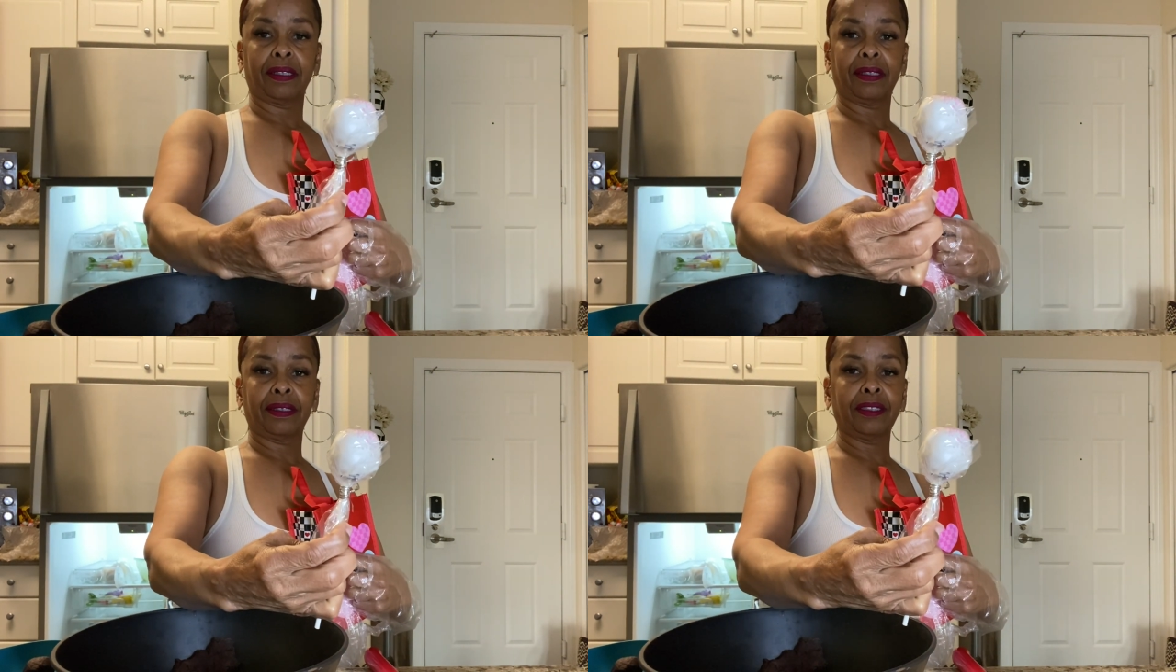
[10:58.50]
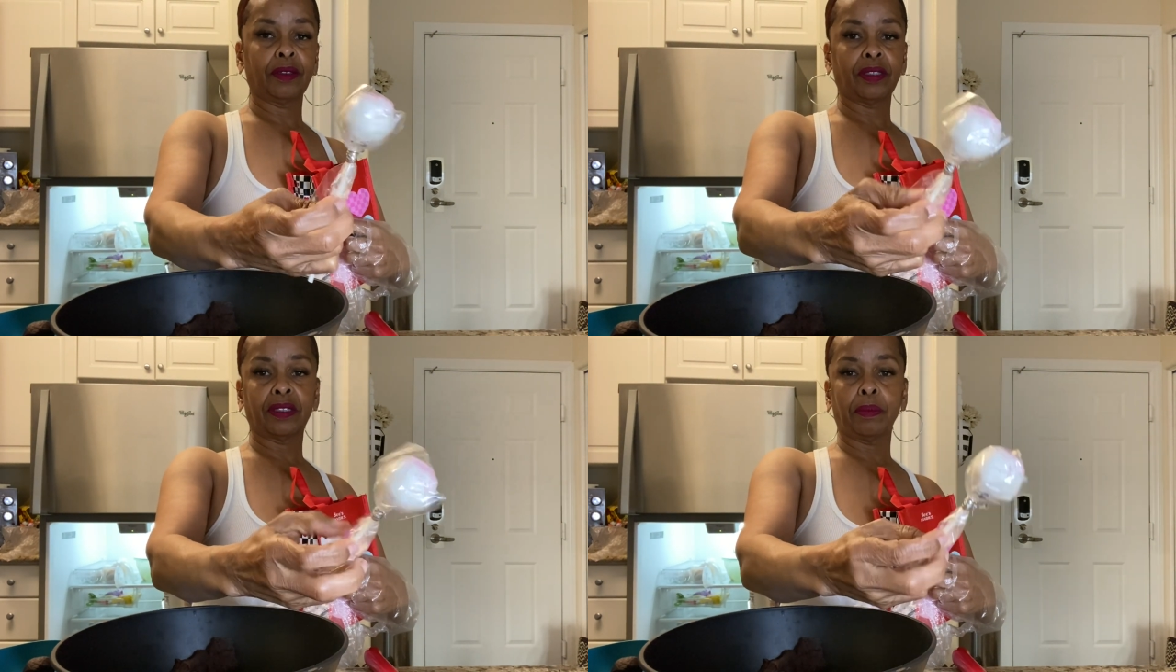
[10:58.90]
These are
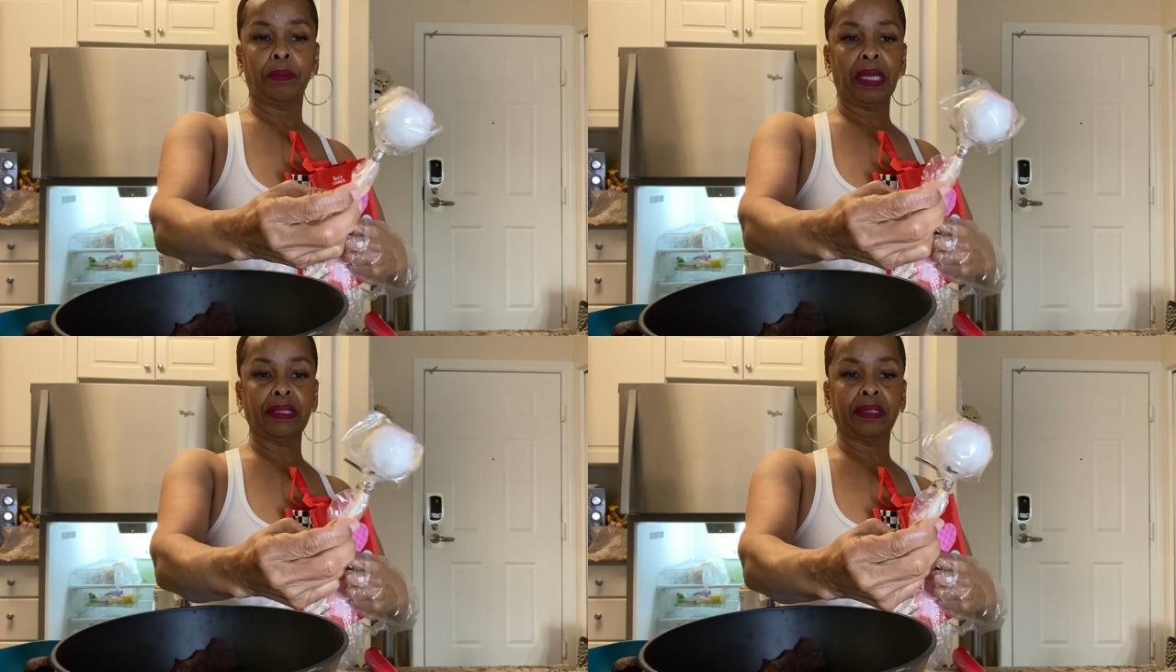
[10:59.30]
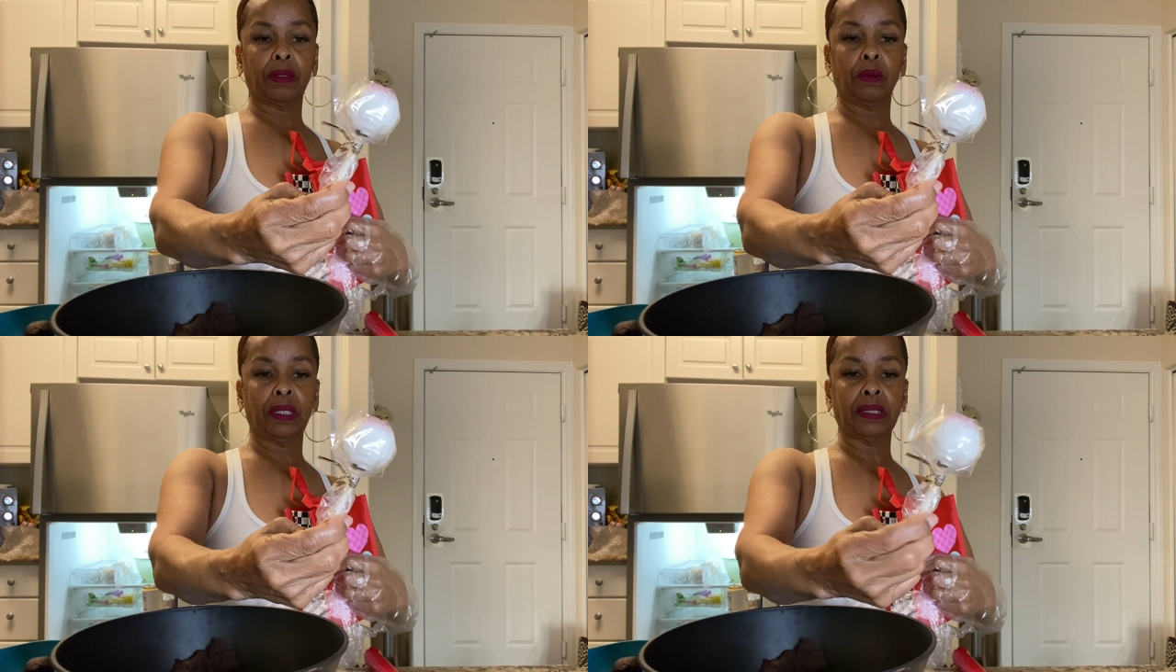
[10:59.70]
just some basic
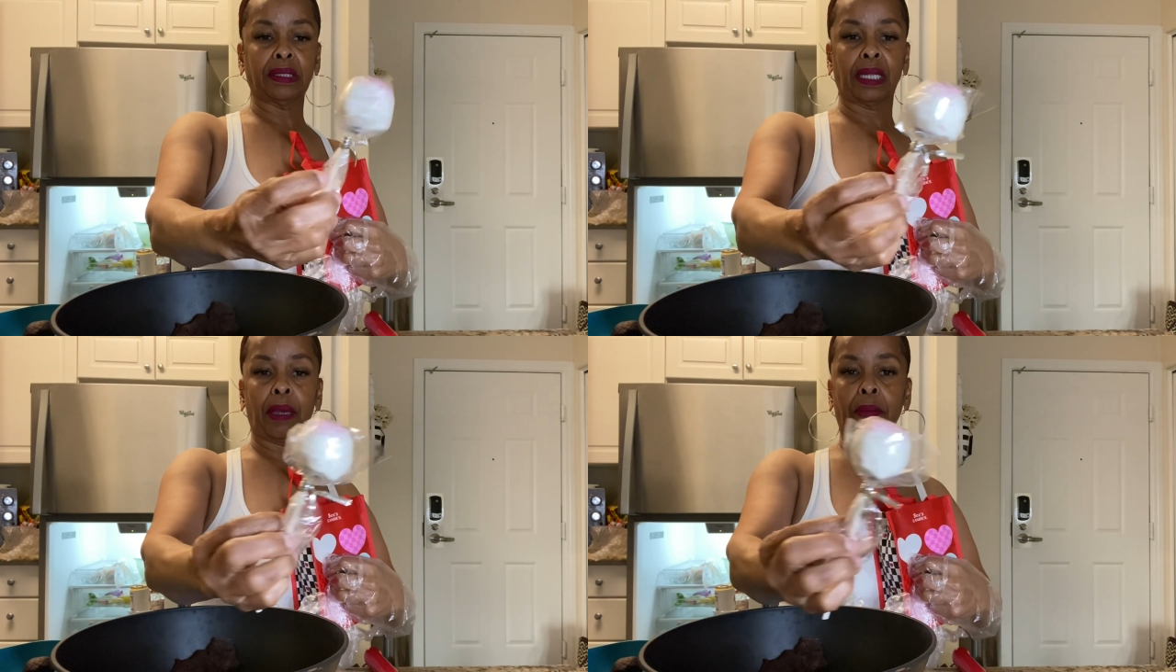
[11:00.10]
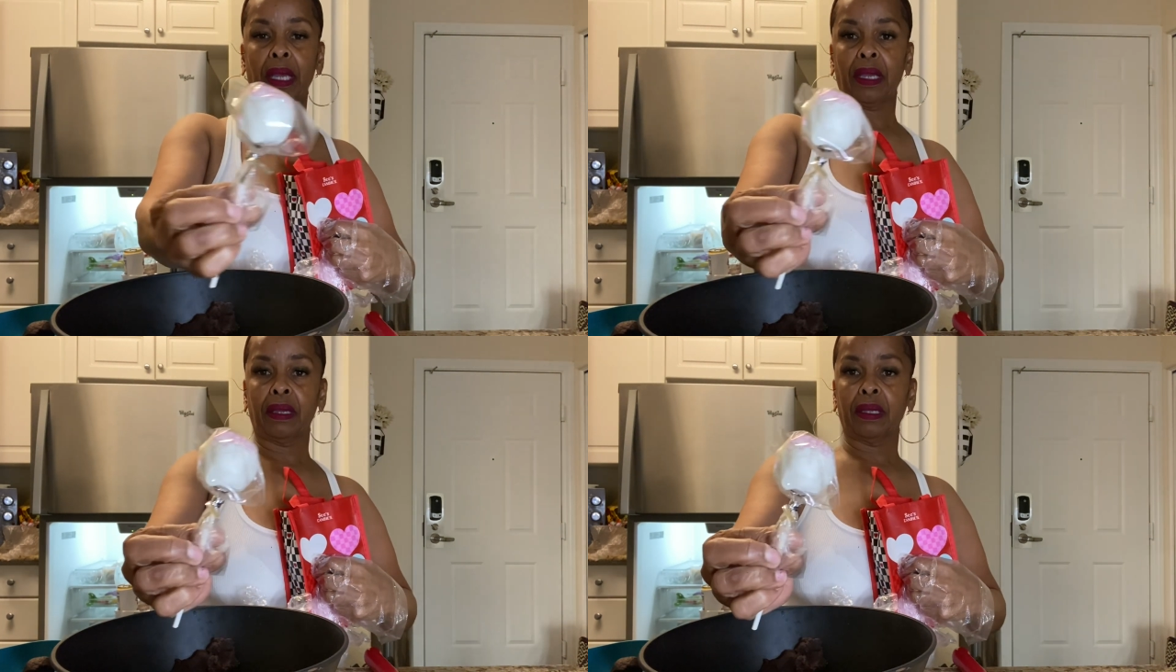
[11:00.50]
ones that I
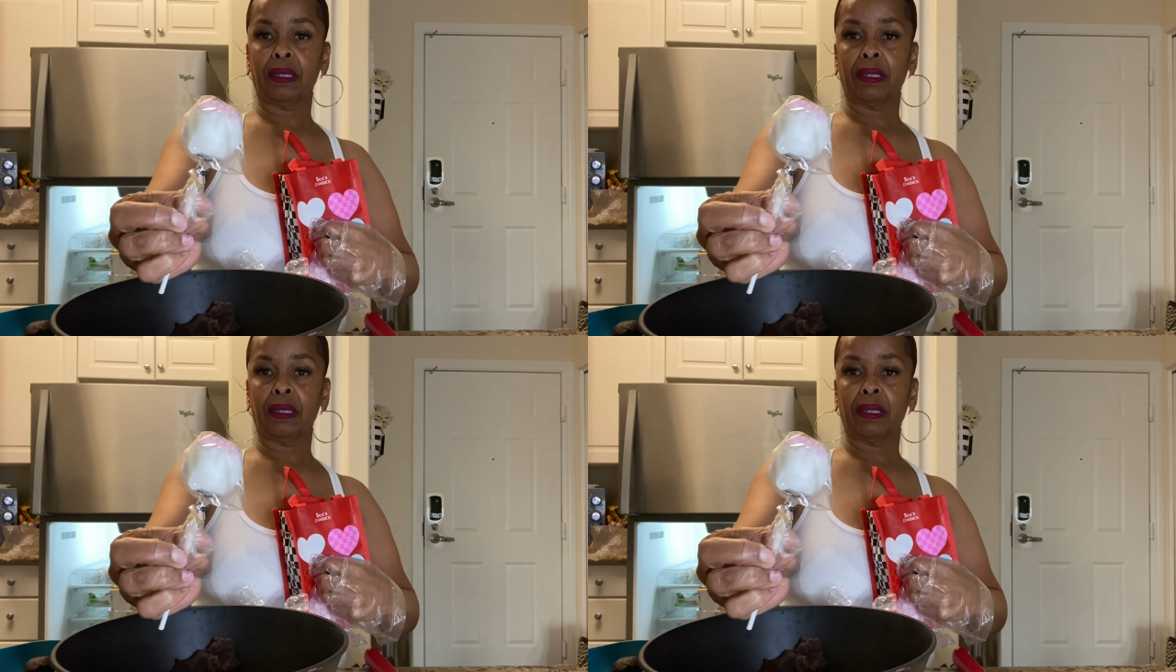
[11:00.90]
made.